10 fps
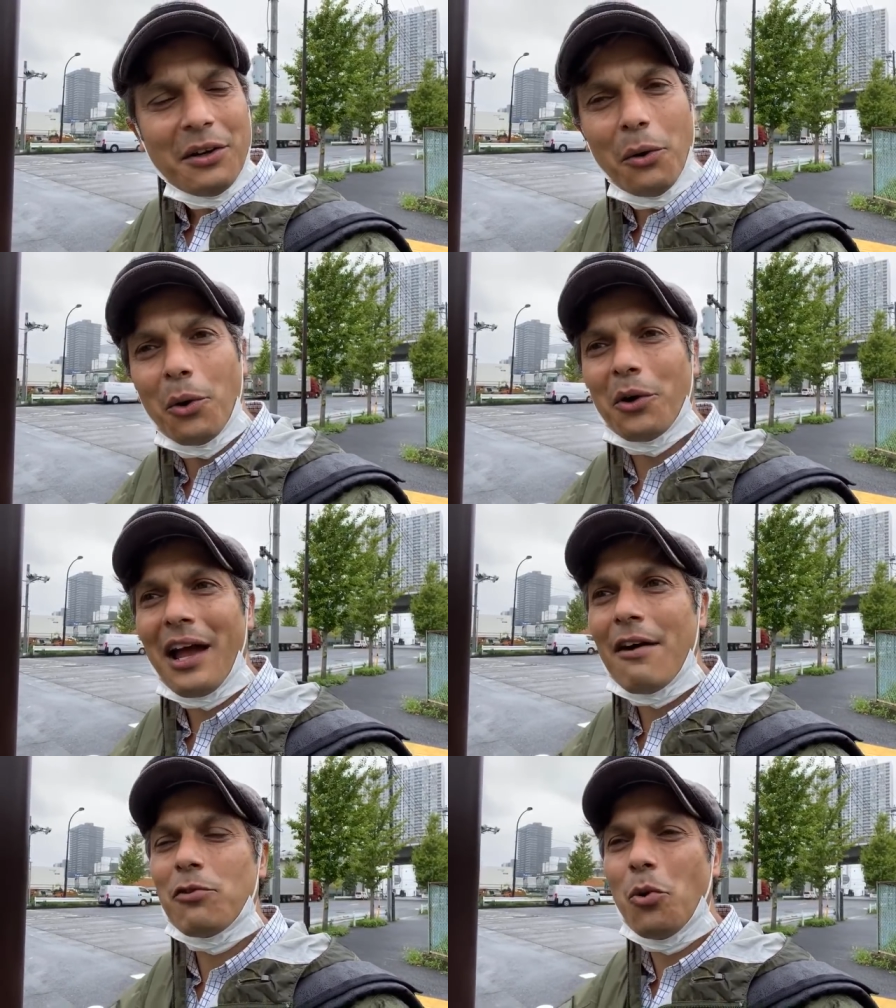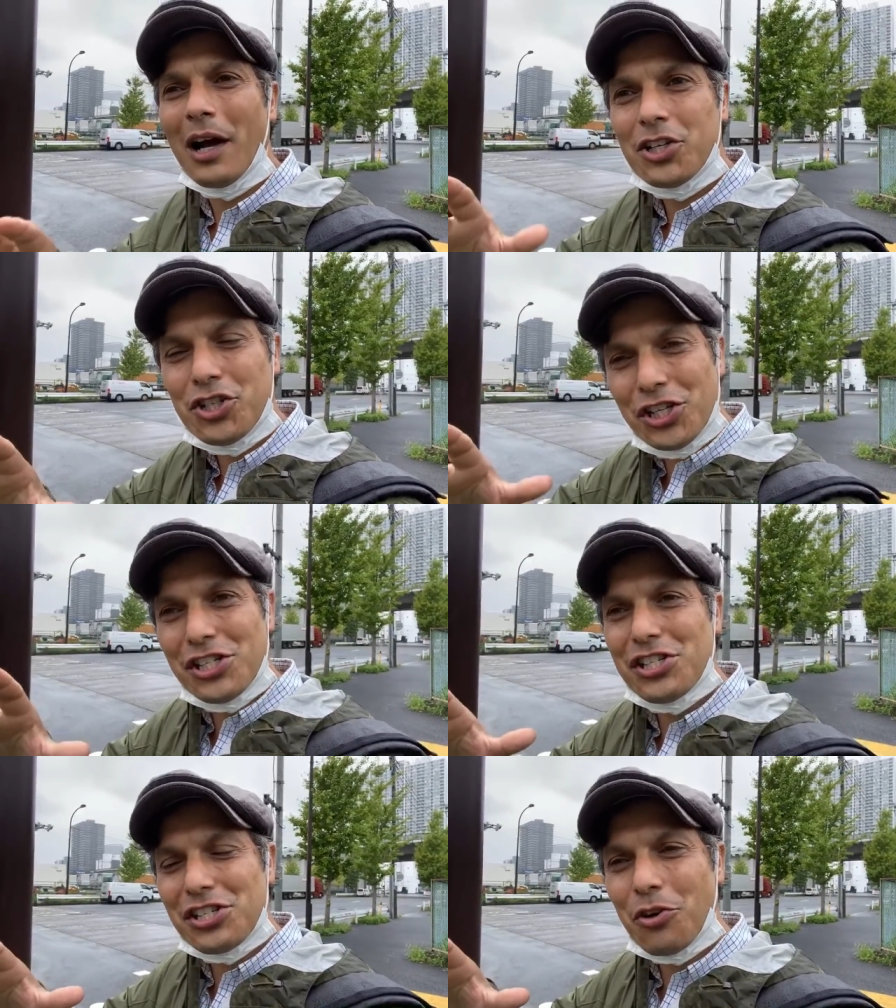or have
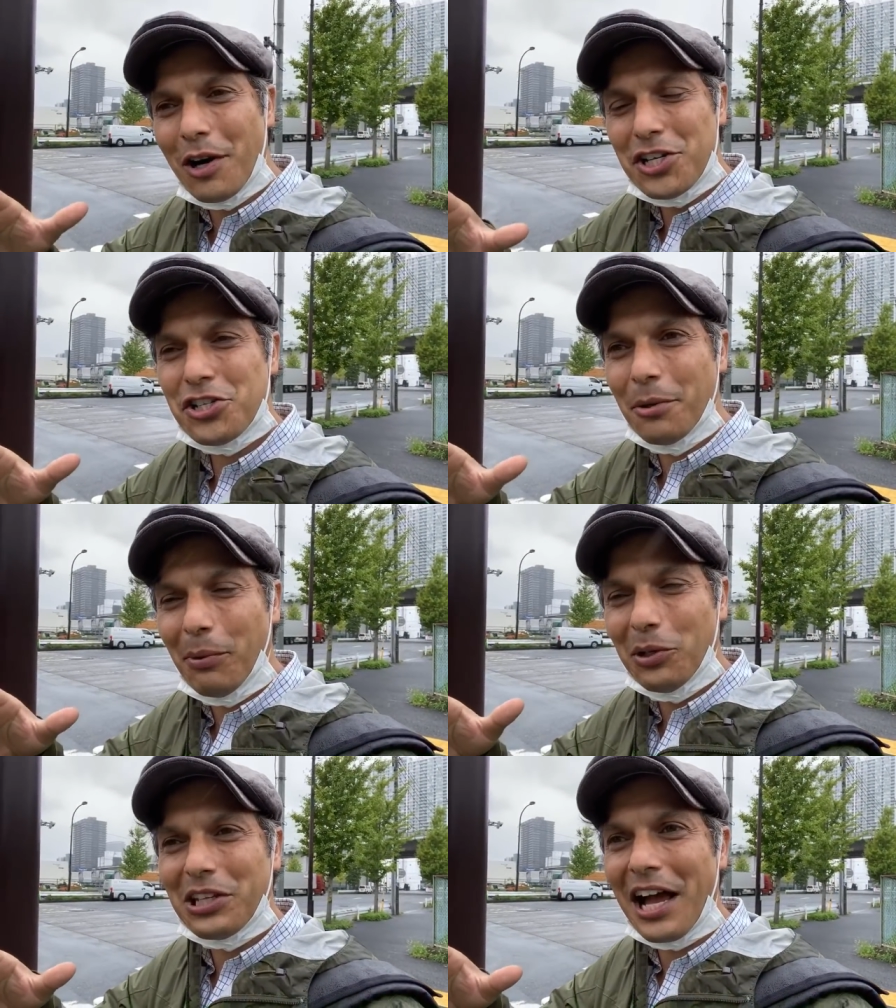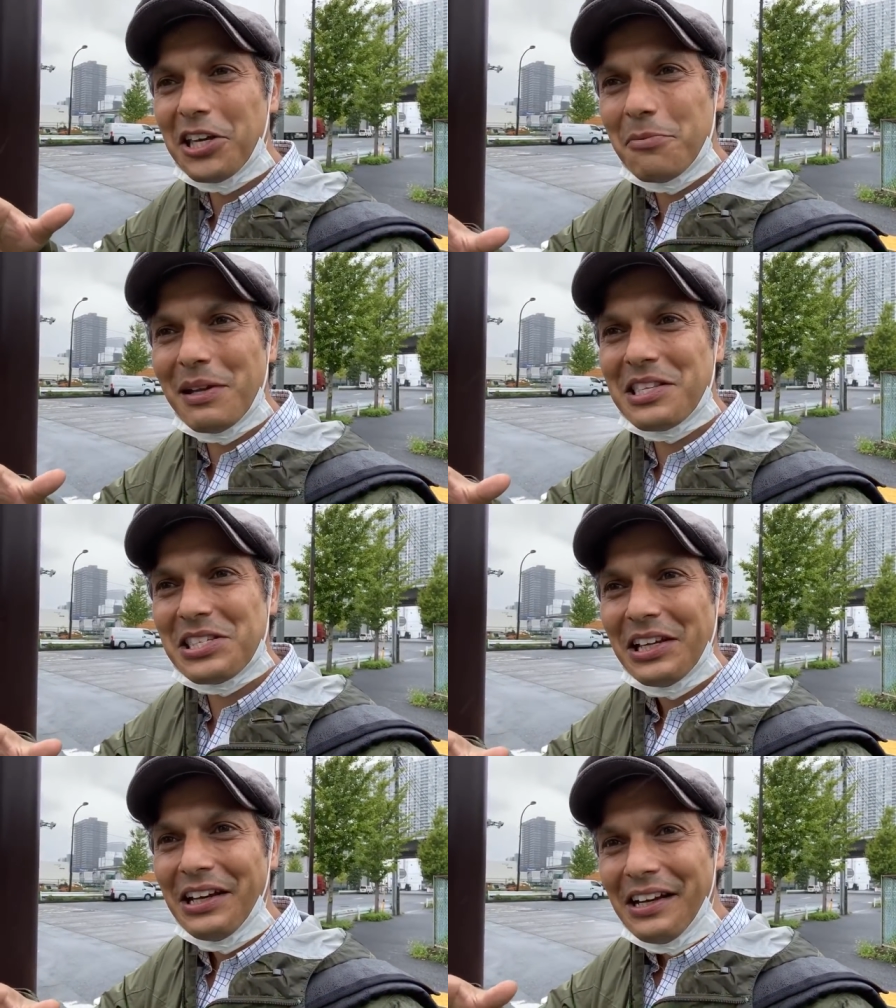questionable documents.